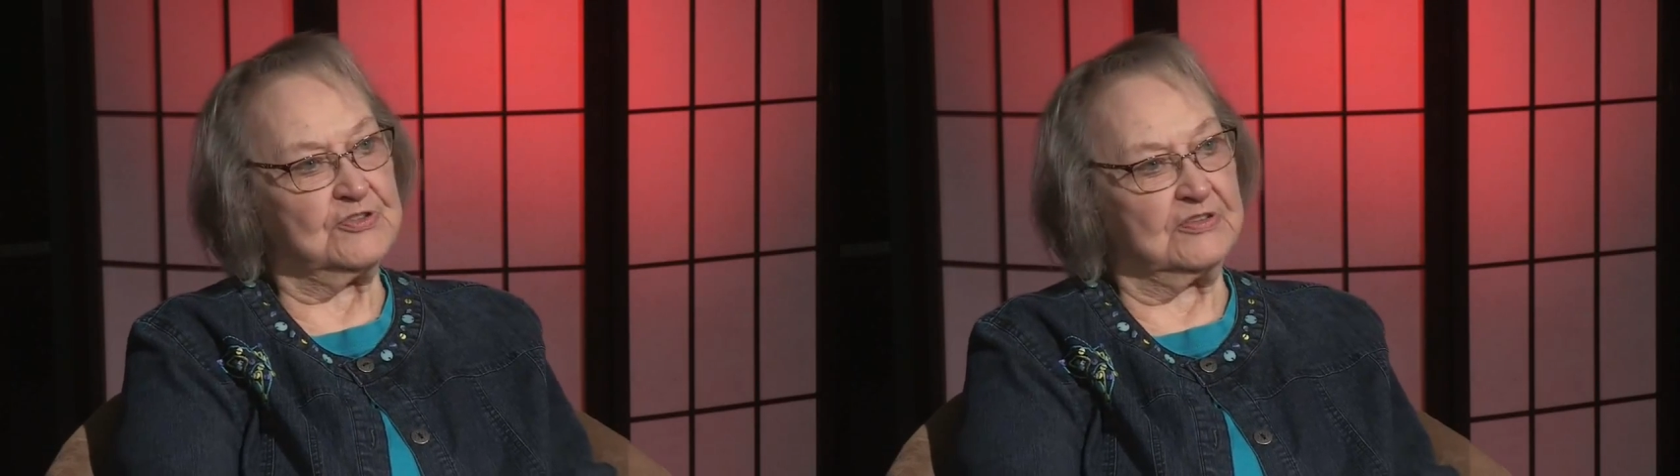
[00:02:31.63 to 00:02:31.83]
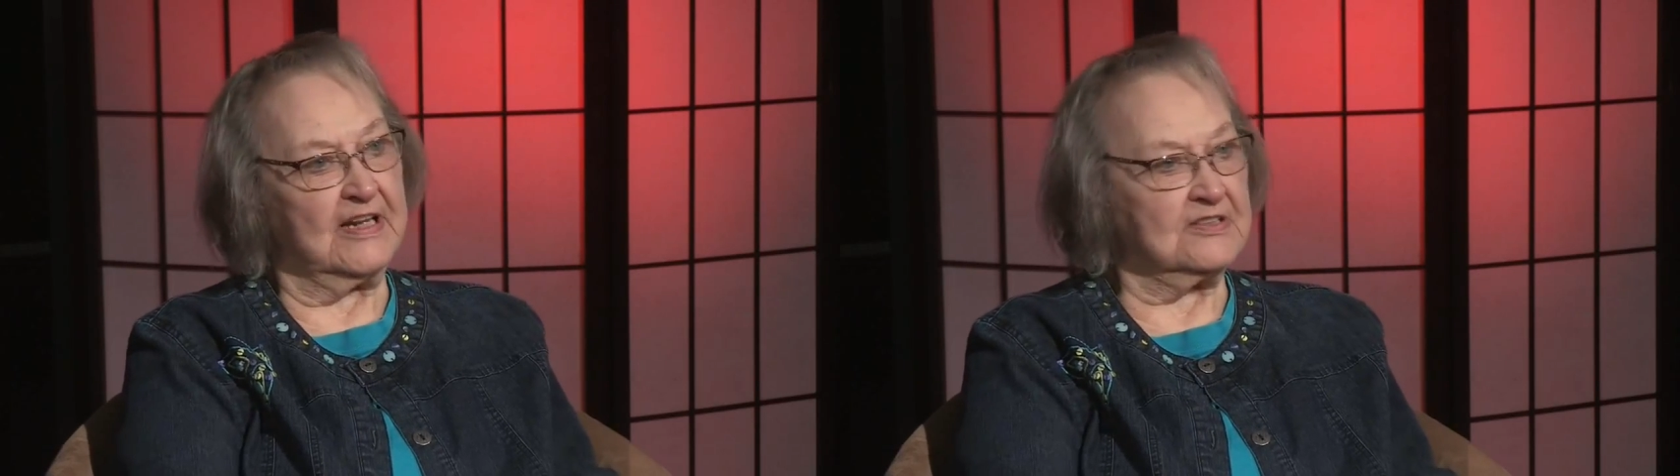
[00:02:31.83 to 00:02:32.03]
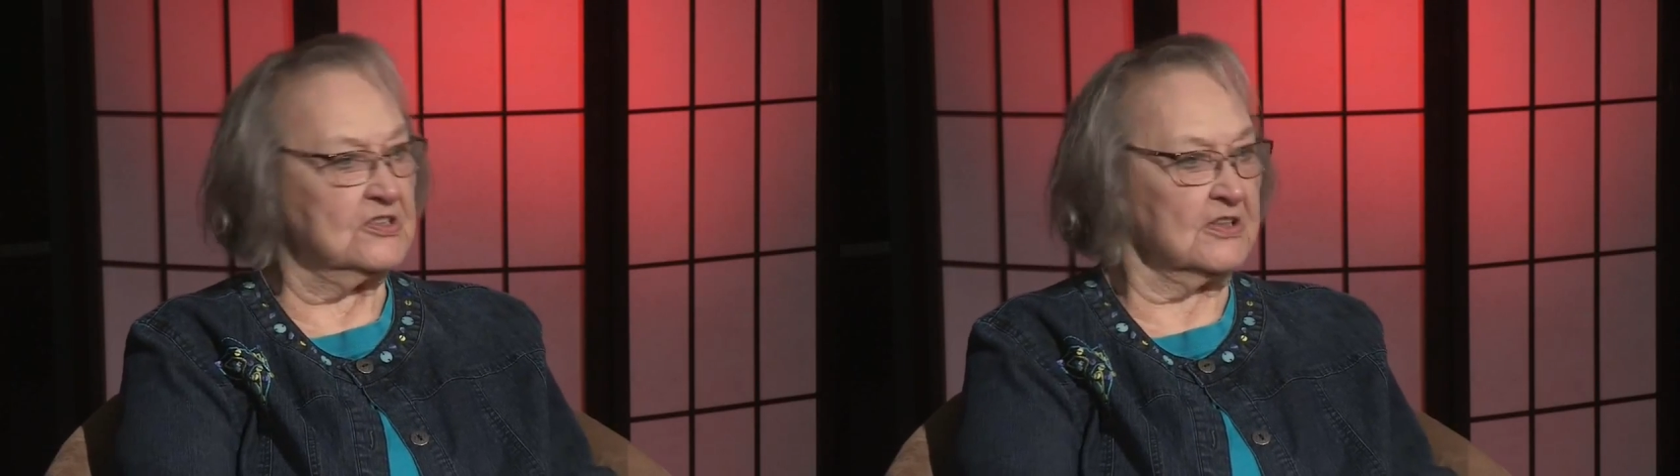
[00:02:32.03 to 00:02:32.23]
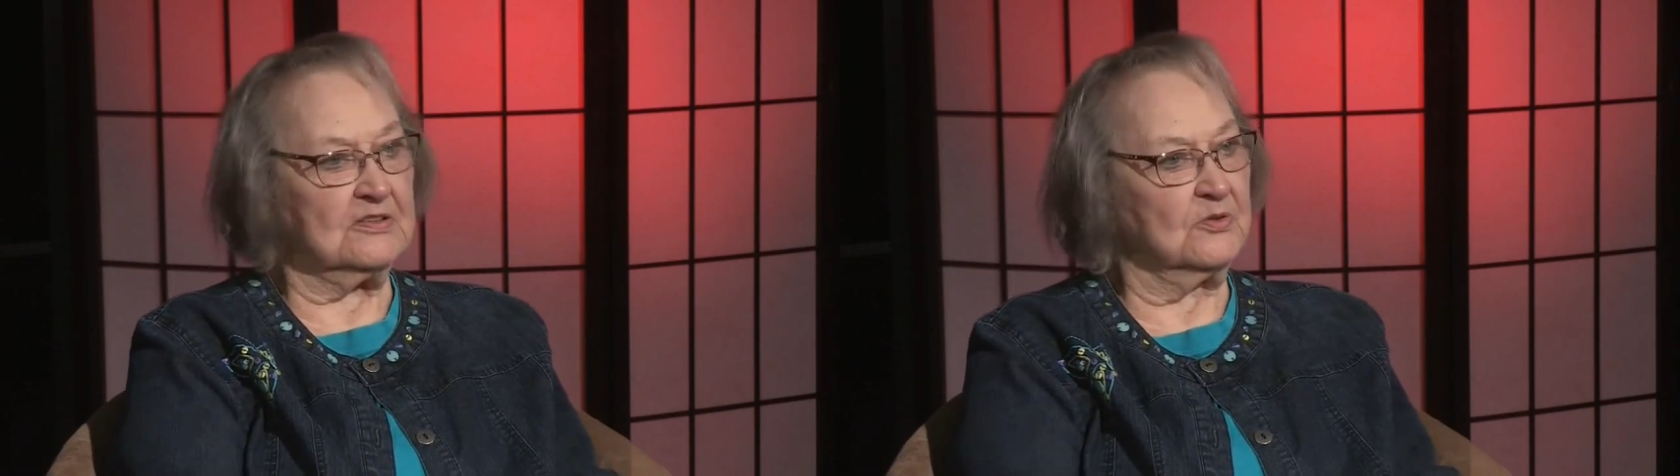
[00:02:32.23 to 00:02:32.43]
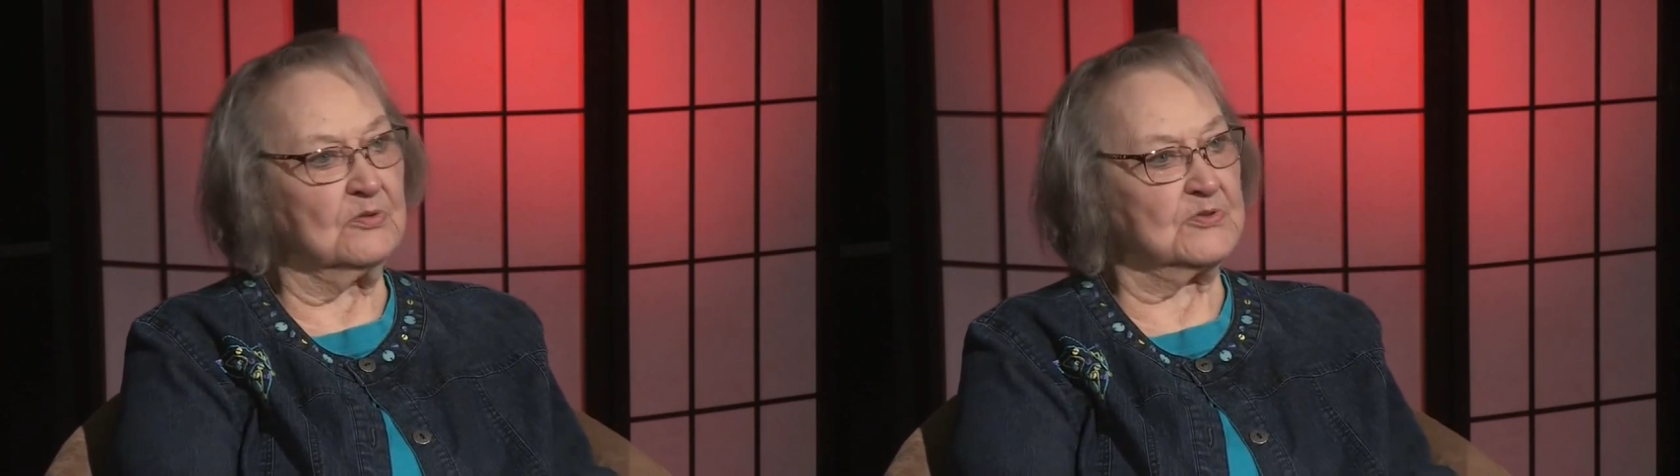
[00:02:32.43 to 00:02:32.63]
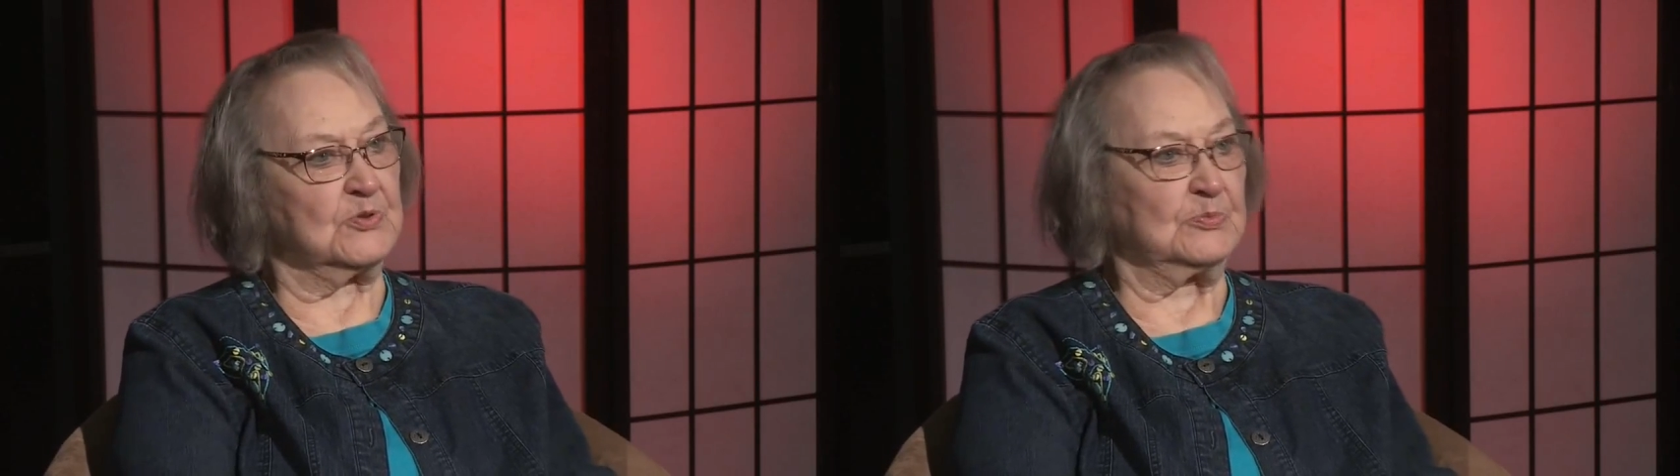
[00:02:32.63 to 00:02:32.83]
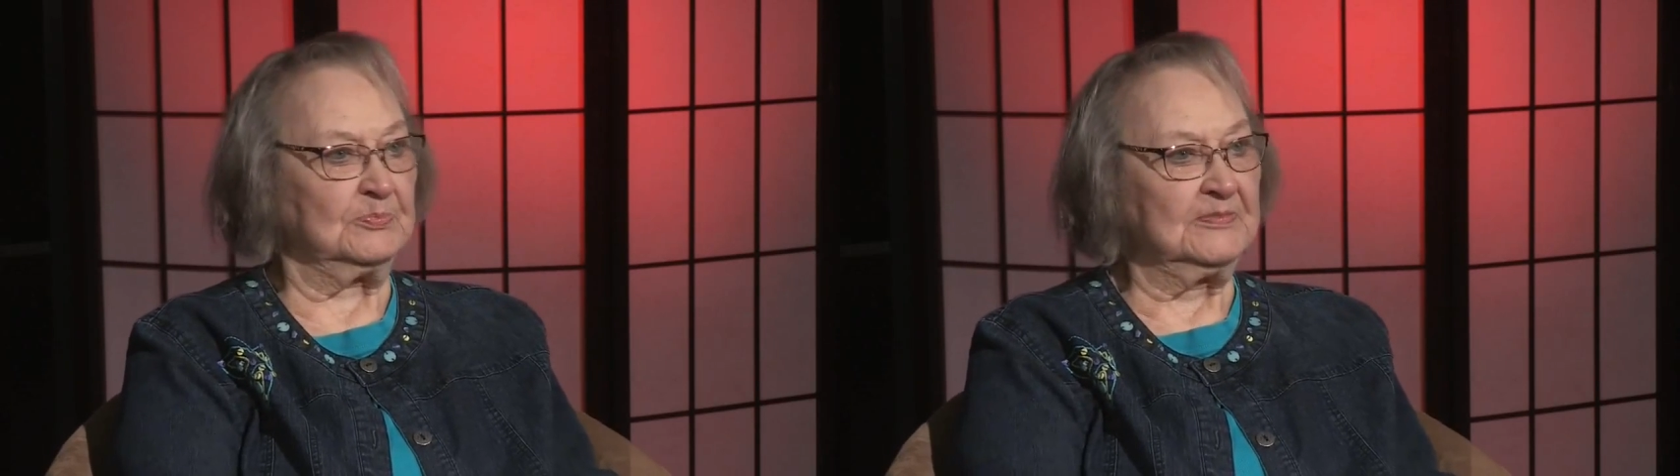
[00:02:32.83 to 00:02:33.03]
you got chicken noodle soup.